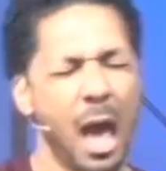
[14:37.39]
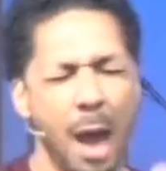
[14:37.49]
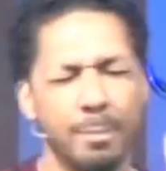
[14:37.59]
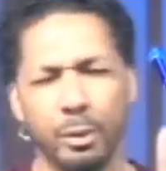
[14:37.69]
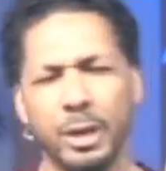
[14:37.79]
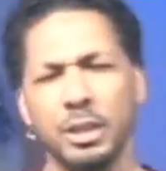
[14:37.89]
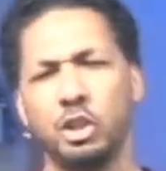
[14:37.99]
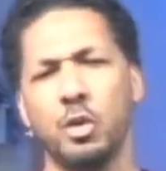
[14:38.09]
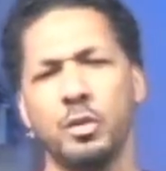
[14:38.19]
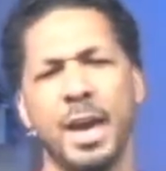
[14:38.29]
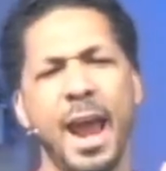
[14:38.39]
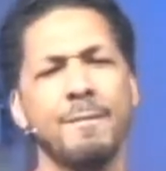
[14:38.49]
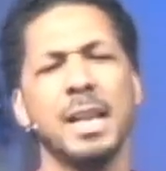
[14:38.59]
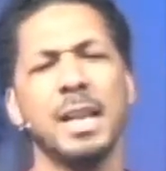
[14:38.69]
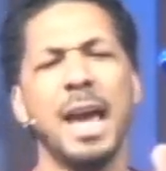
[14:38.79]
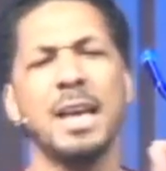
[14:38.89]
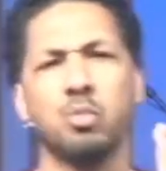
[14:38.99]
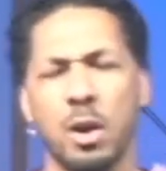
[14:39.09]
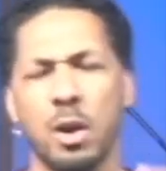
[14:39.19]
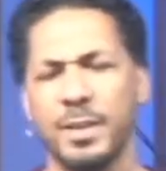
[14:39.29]
I'm pretty sure that every last
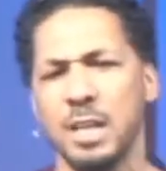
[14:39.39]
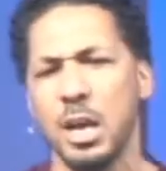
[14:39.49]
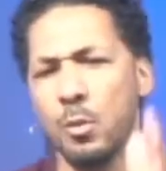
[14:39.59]
one of us,